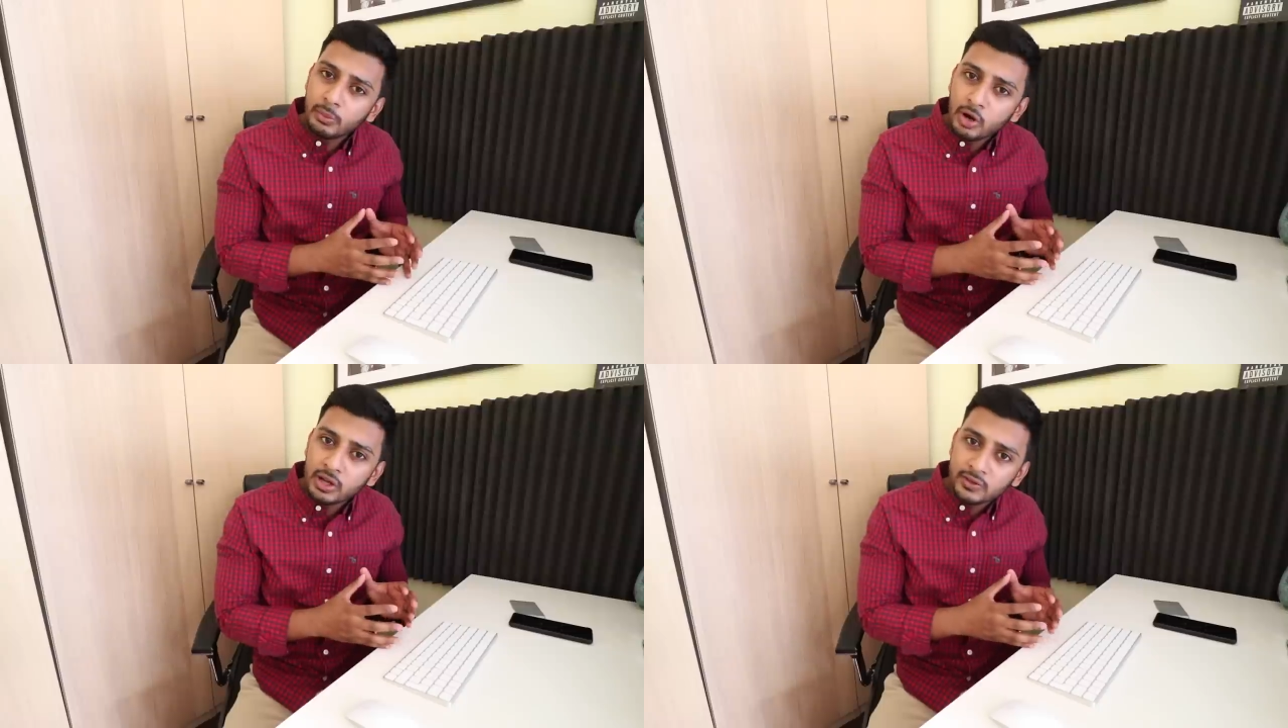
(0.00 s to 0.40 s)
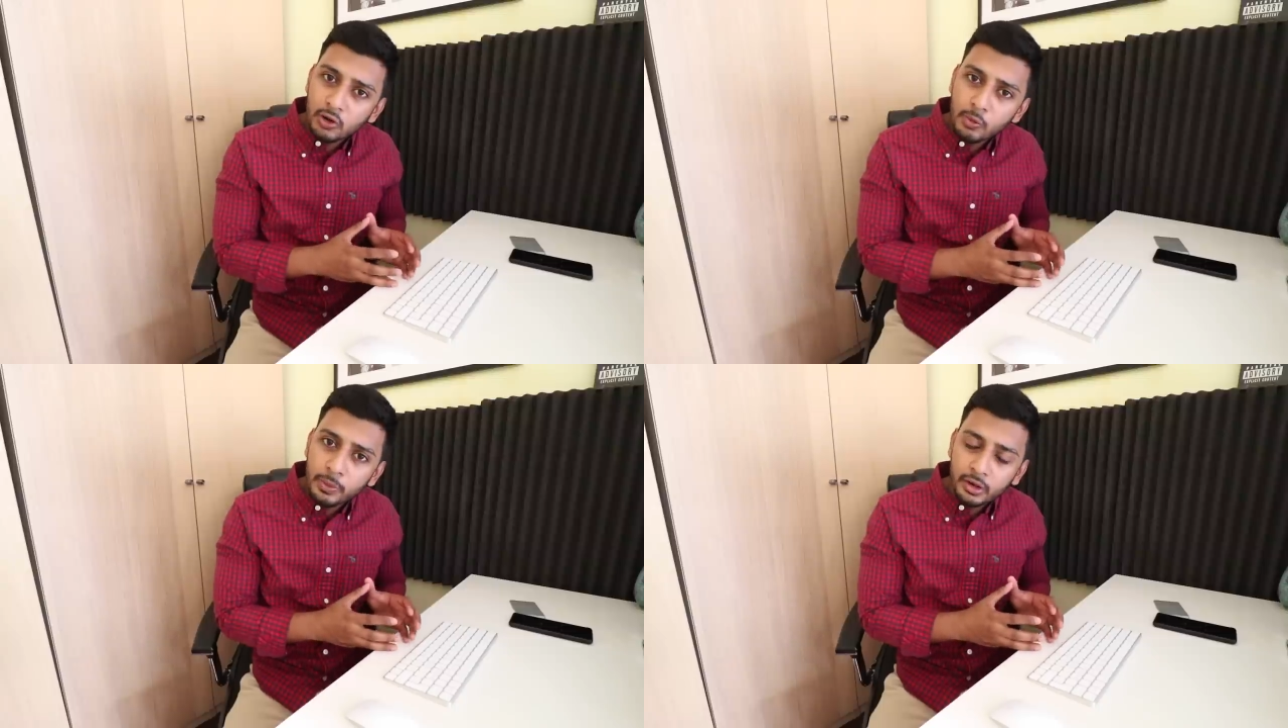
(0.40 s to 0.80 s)
the markets
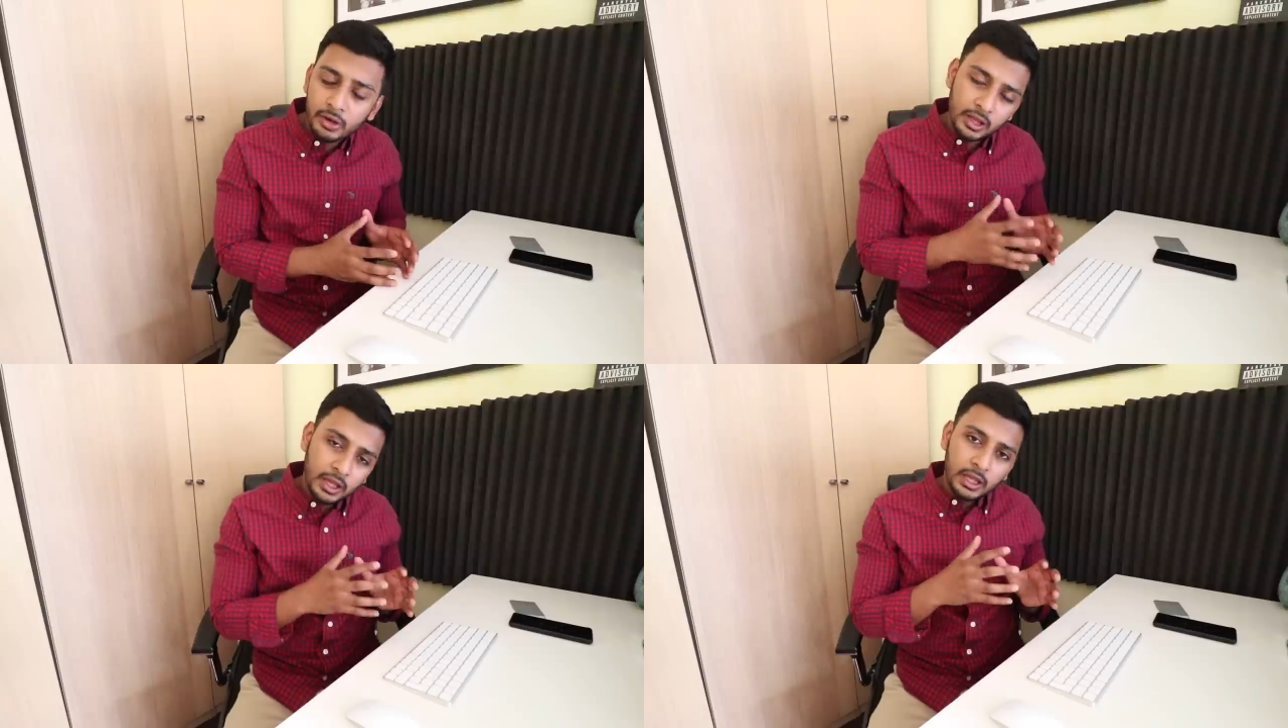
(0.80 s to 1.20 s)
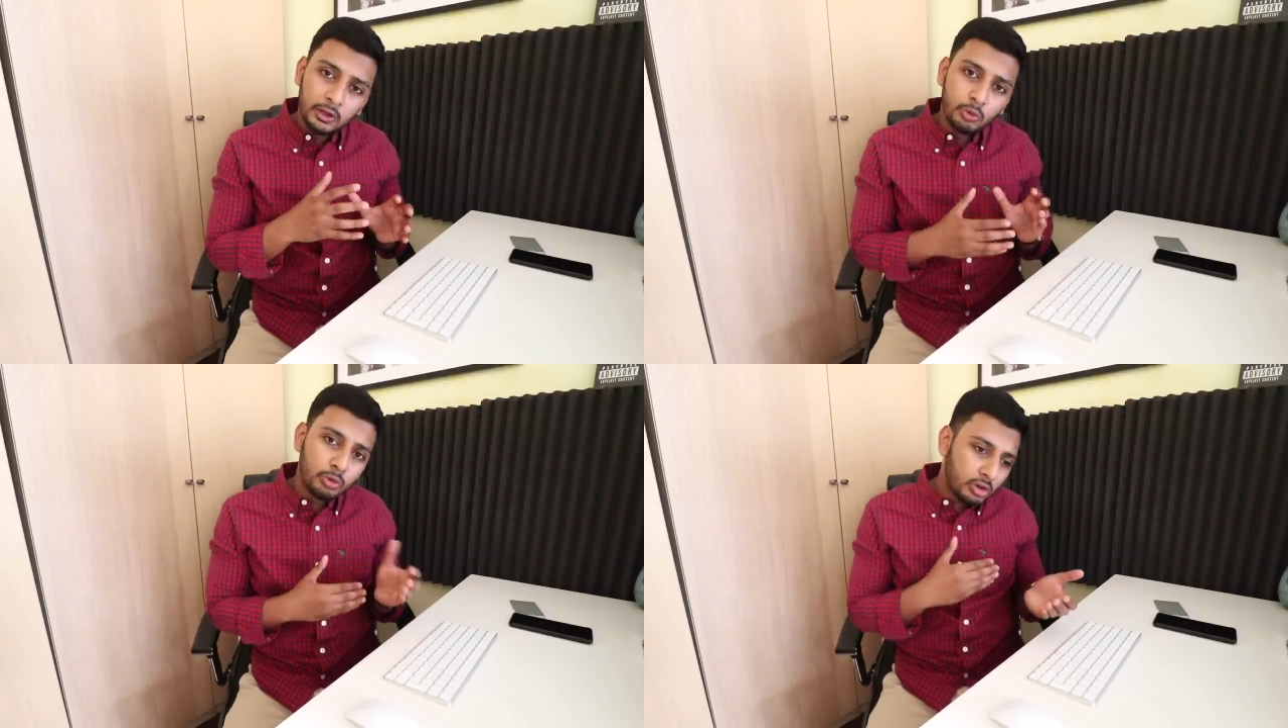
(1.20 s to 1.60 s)
open,
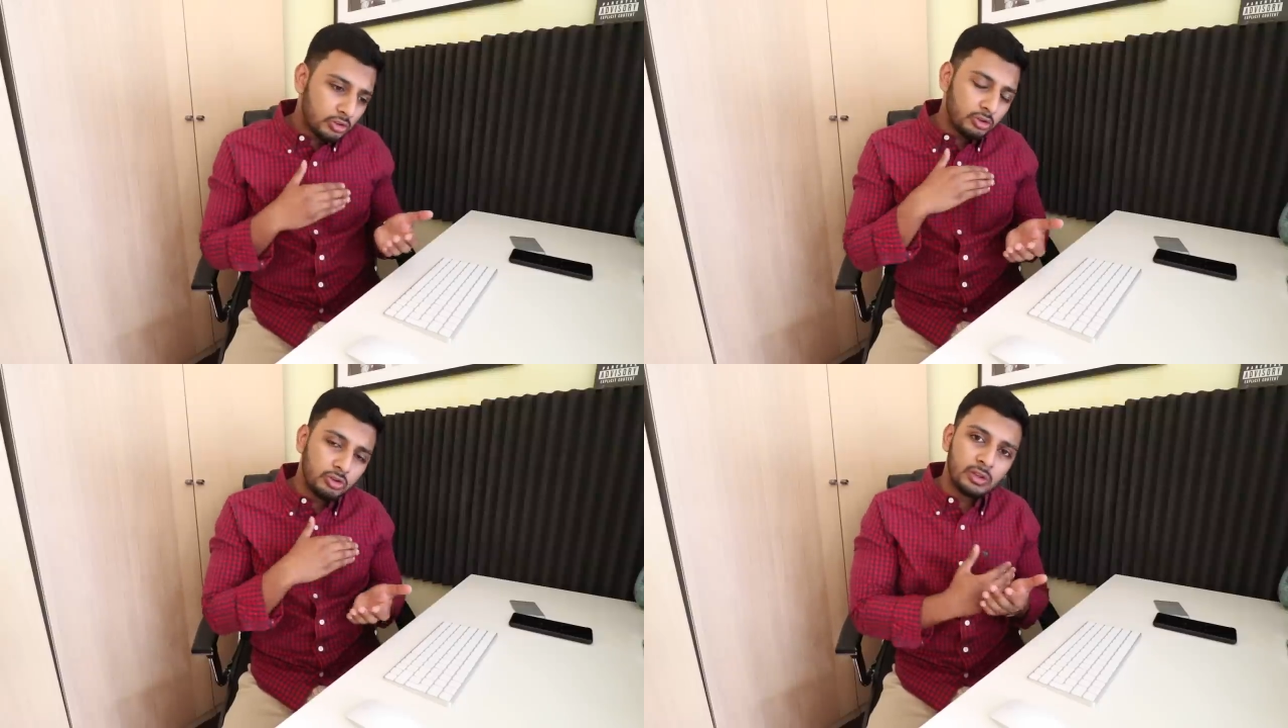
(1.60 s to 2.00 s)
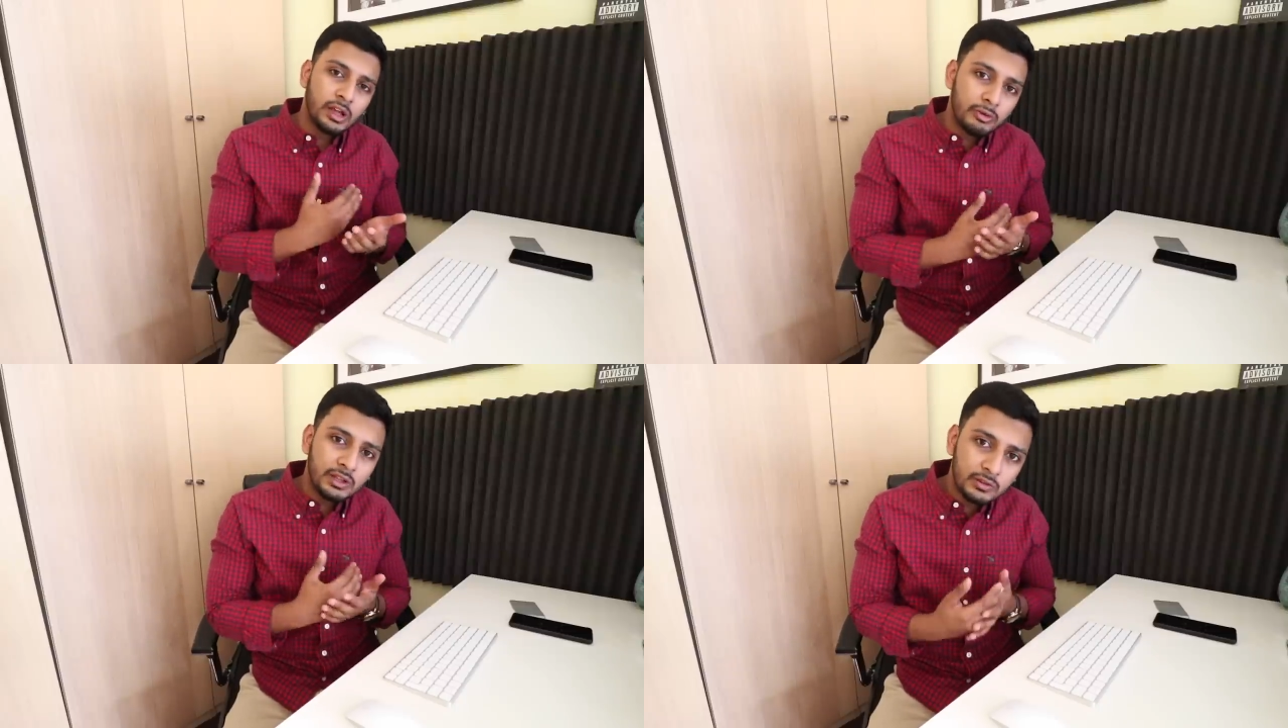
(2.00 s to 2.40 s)
in order to do
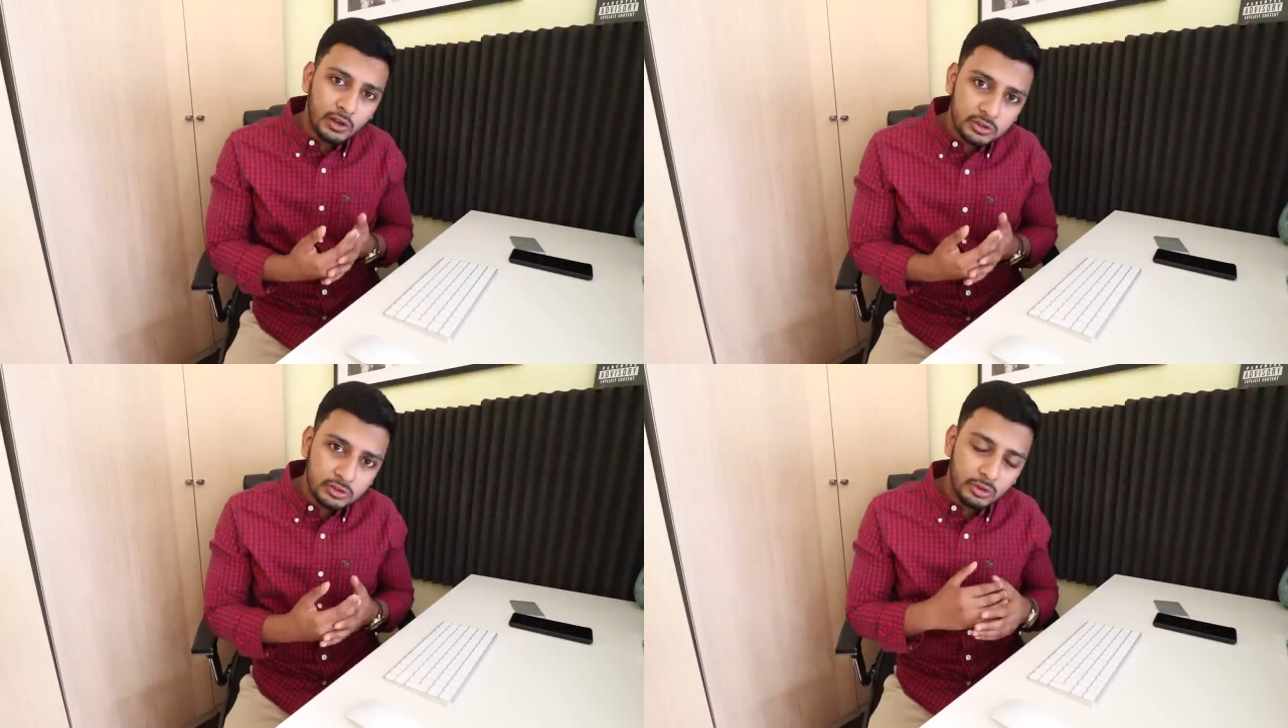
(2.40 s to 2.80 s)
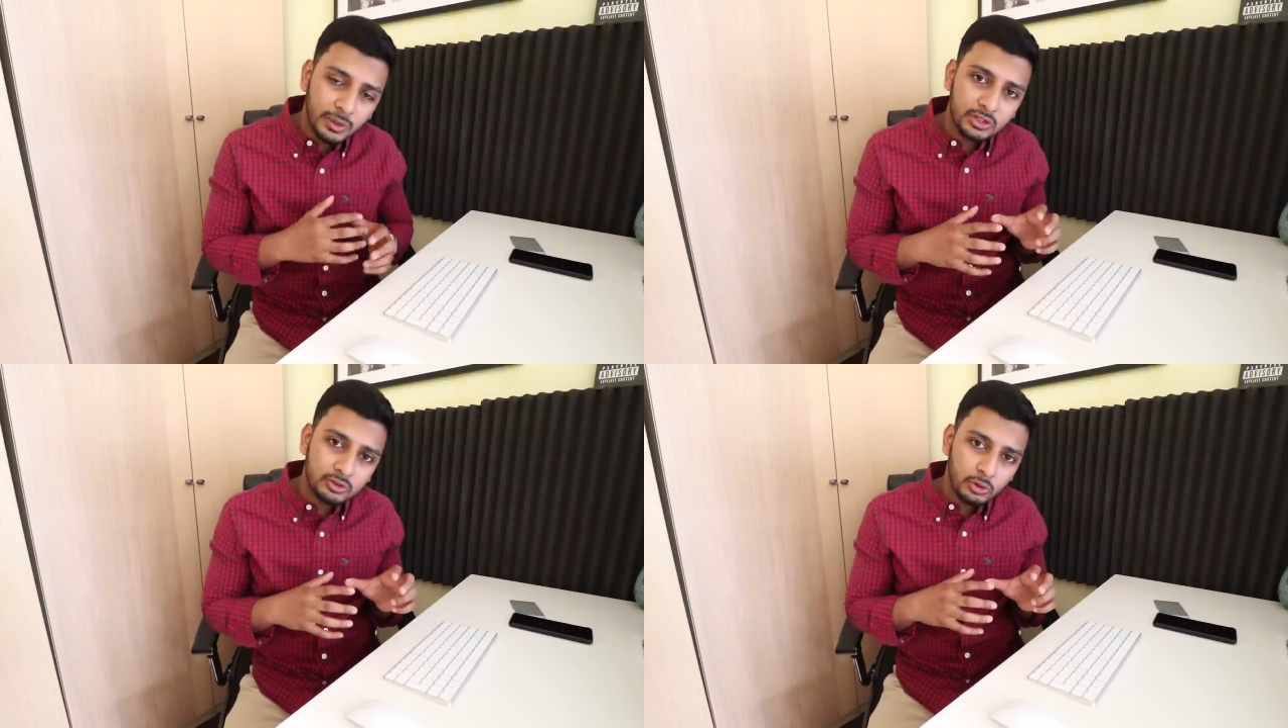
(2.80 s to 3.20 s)
their research, to
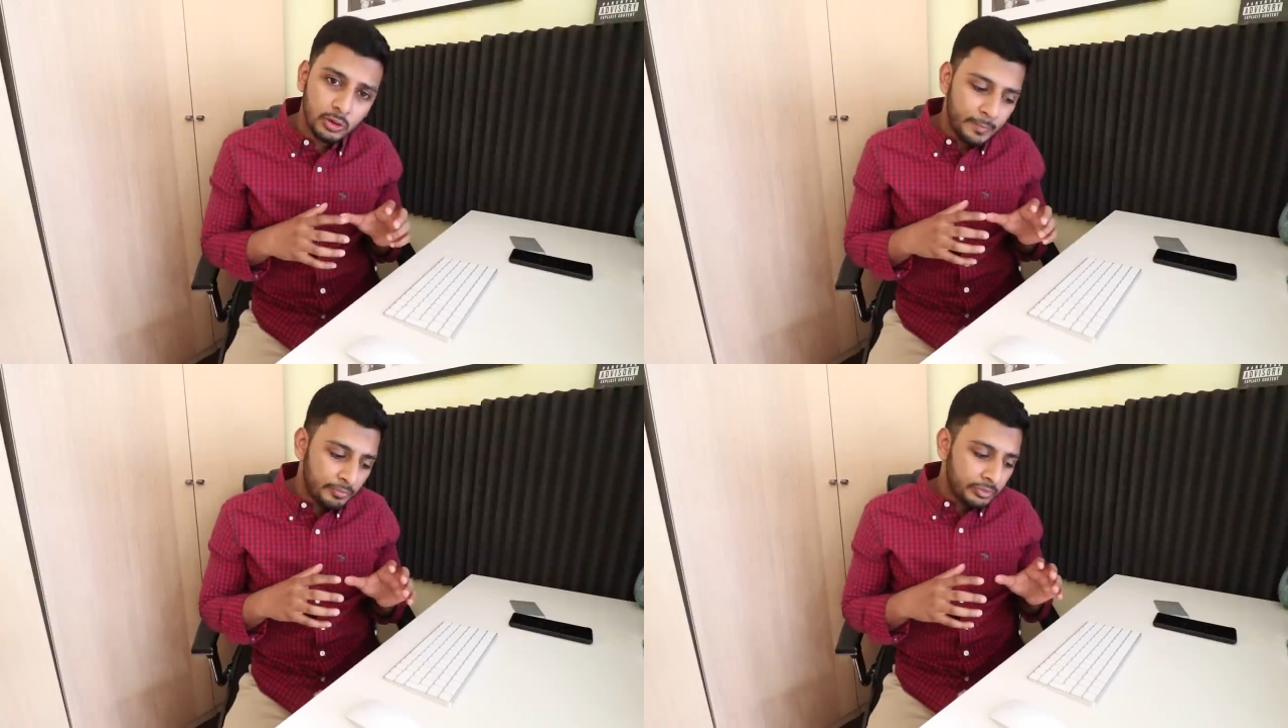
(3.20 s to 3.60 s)
make sure